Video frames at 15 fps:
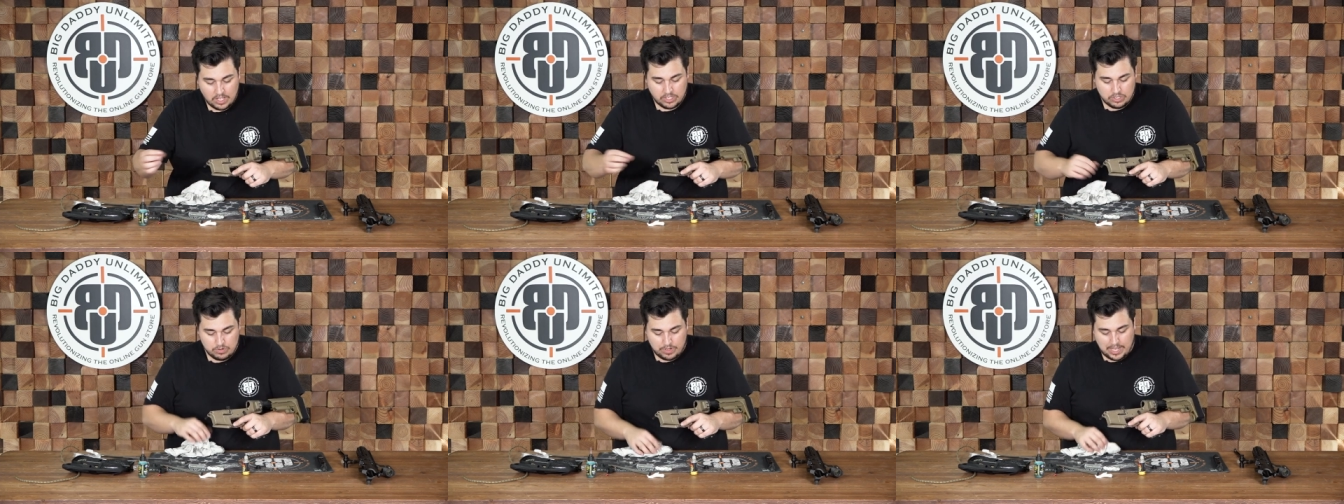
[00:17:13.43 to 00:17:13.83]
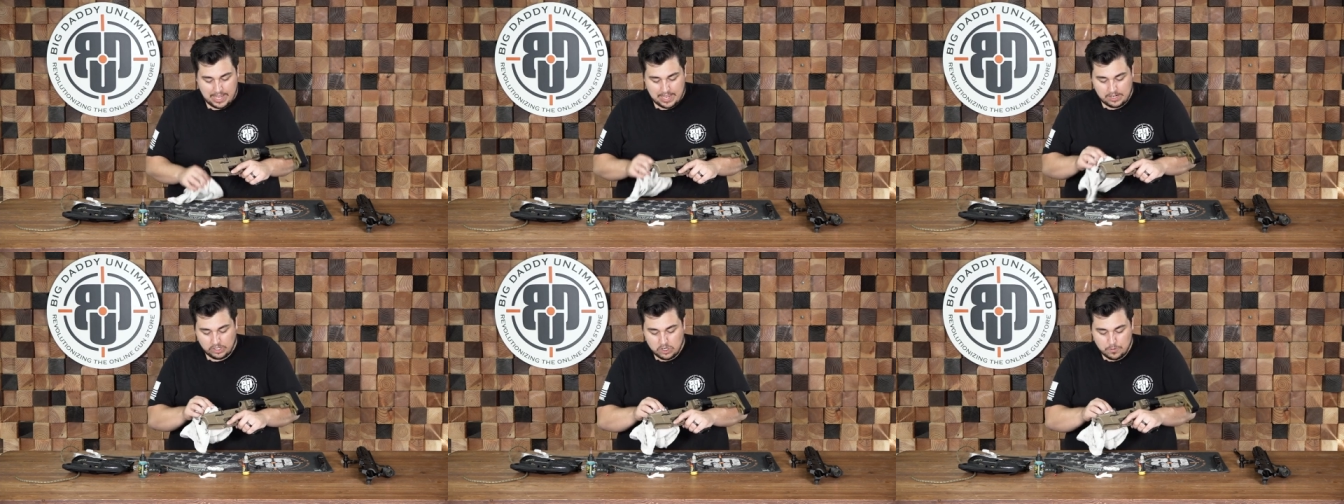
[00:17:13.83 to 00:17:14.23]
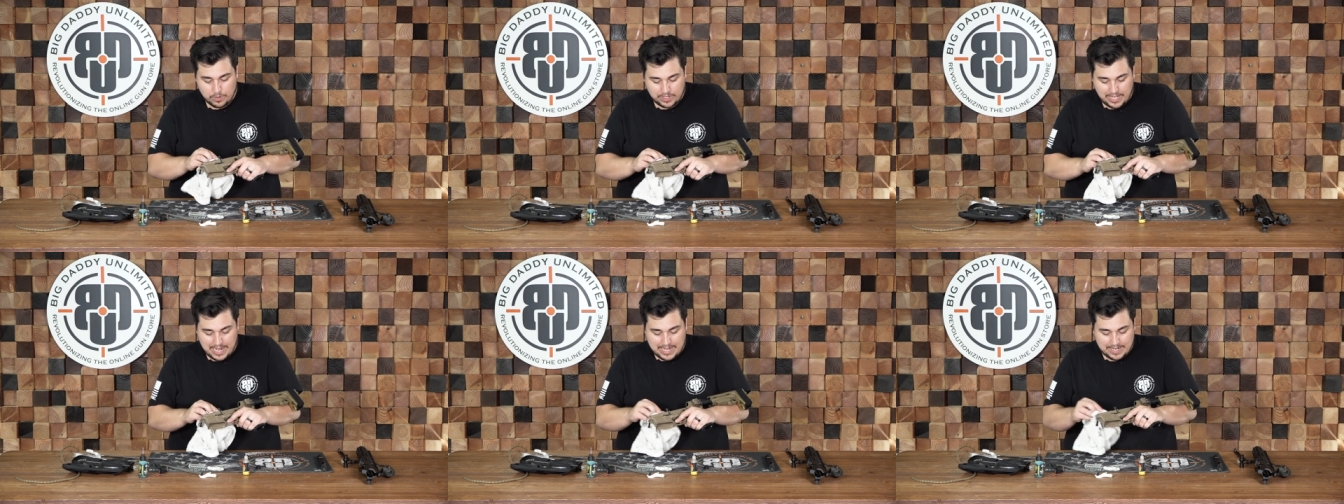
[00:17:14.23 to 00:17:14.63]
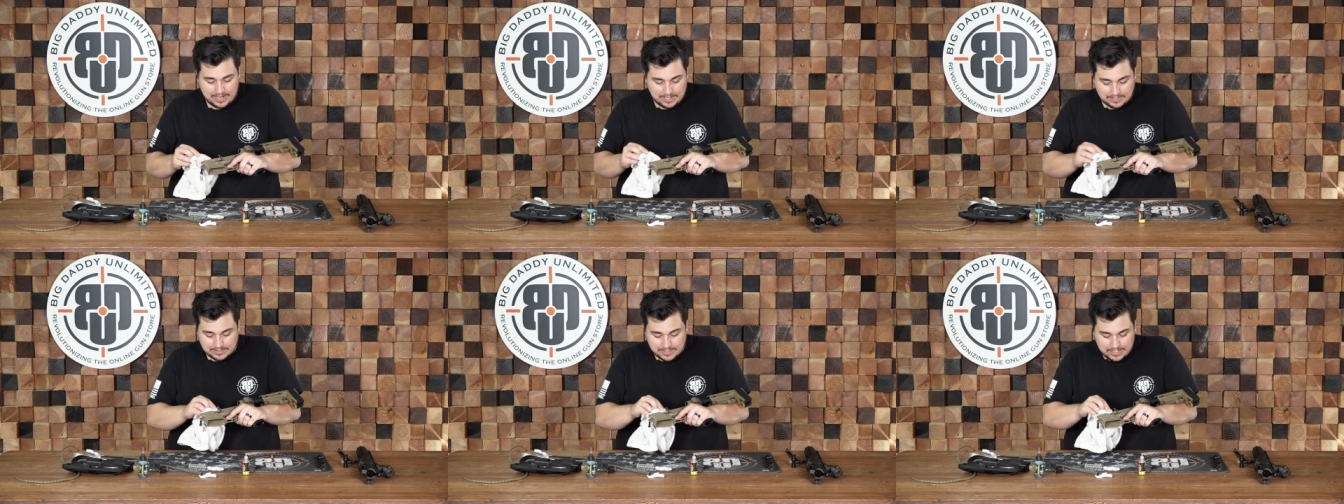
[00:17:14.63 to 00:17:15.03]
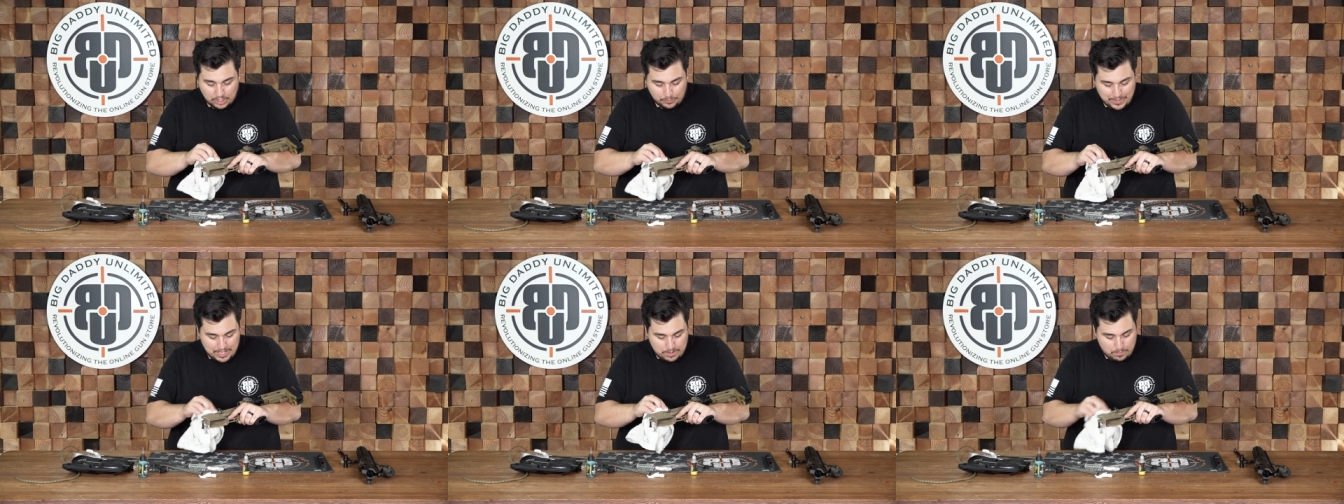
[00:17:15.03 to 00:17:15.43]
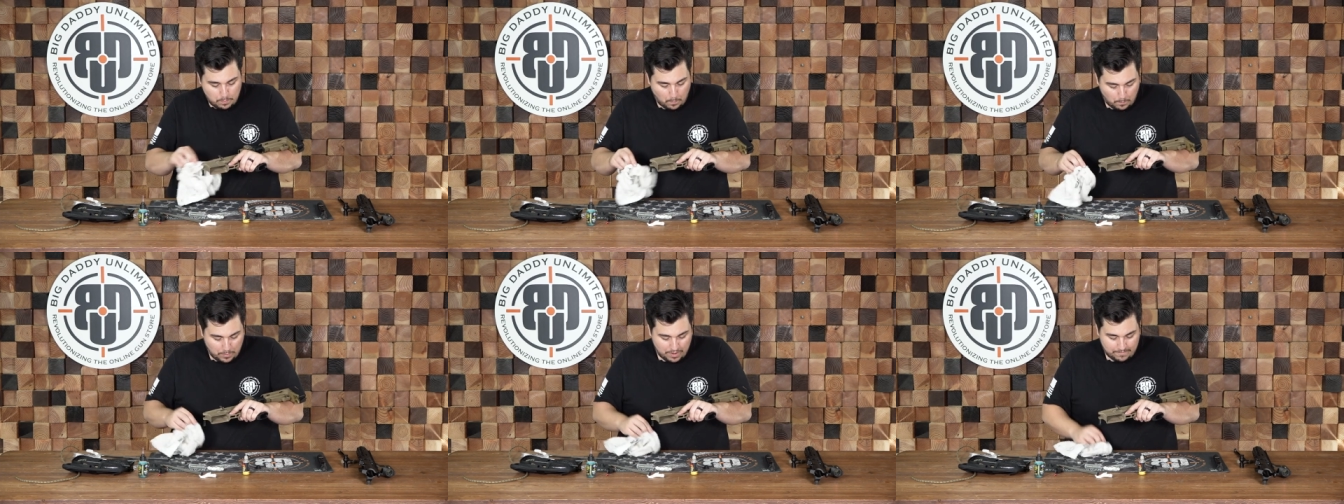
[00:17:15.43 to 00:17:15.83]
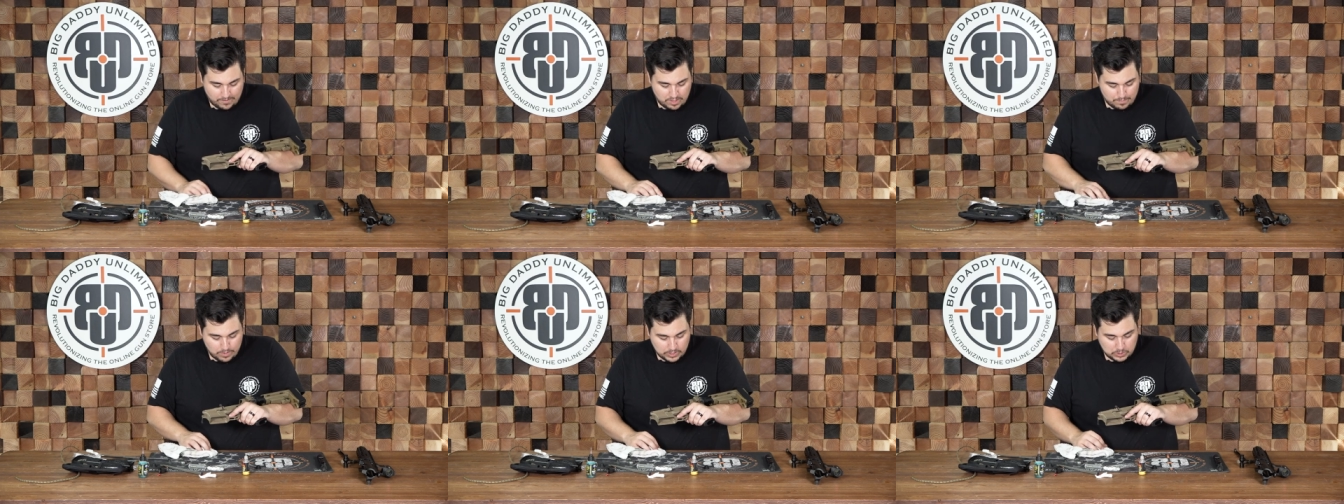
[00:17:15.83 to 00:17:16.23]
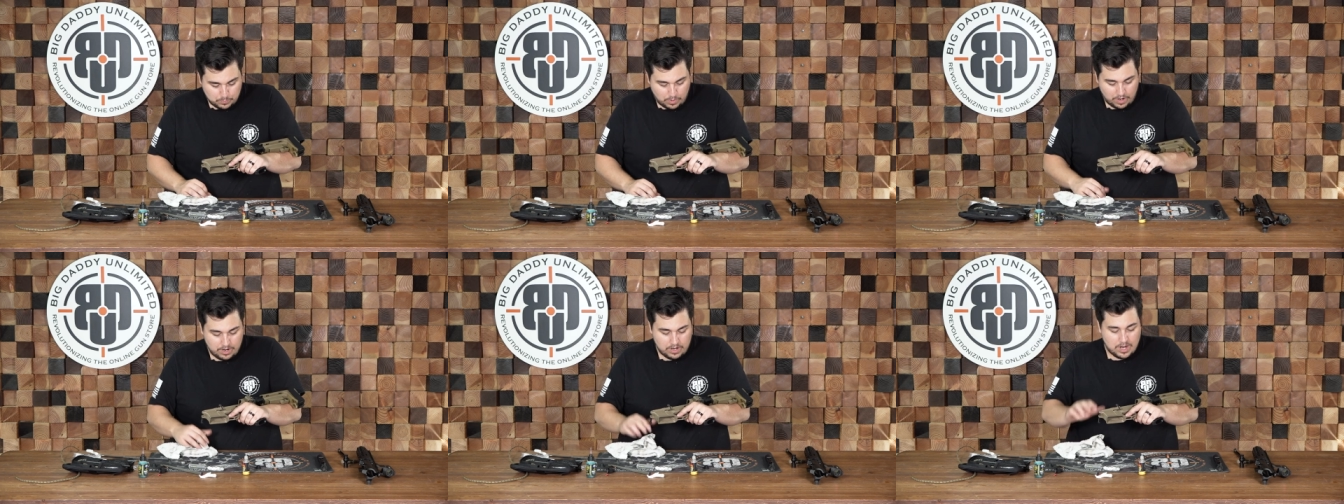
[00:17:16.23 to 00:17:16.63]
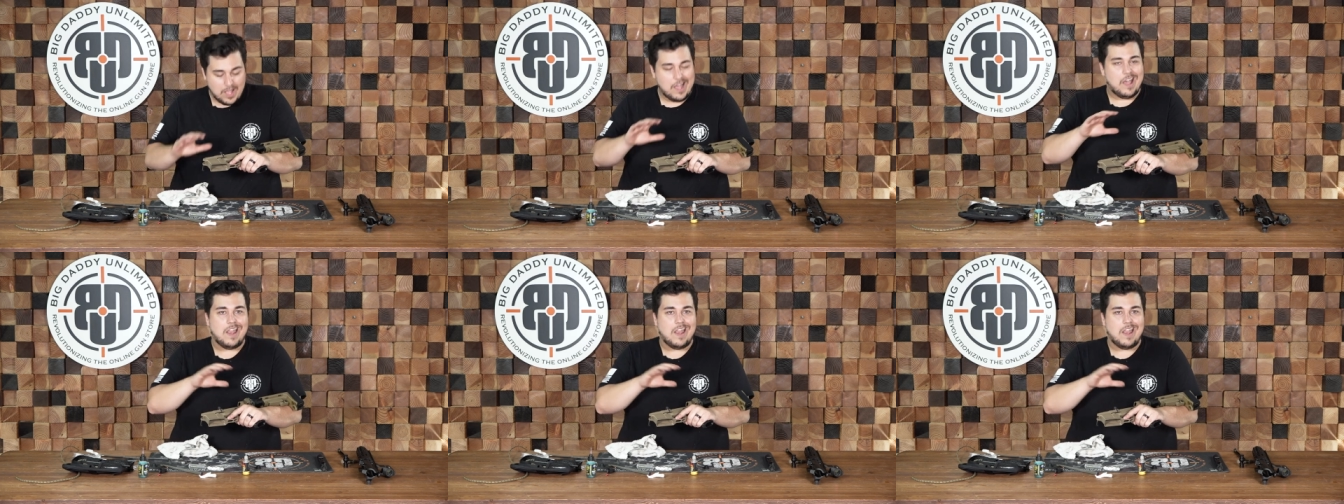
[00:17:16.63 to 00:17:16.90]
you can lubricate it a little bit, but for the most part,